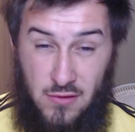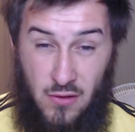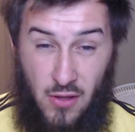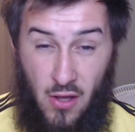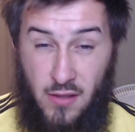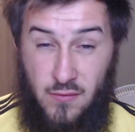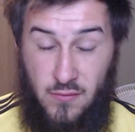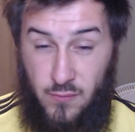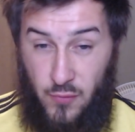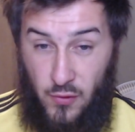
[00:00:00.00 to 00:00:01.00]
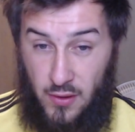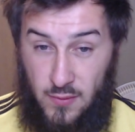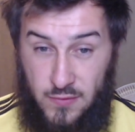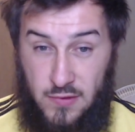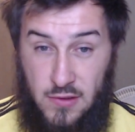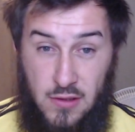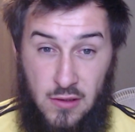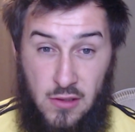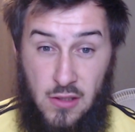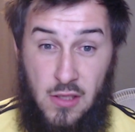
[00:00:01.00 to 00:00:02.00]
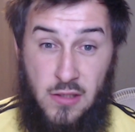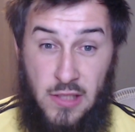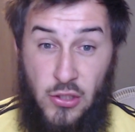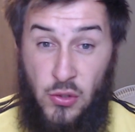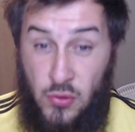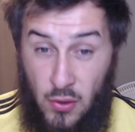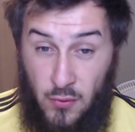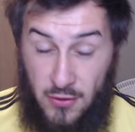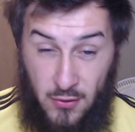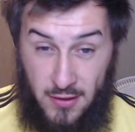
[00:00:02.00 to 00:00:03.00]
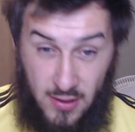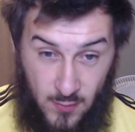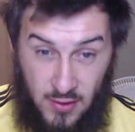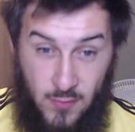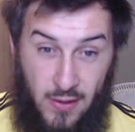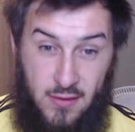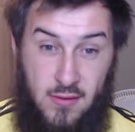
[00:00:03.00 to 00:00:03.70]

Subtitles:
on art programs, that you know they're not going to get their money back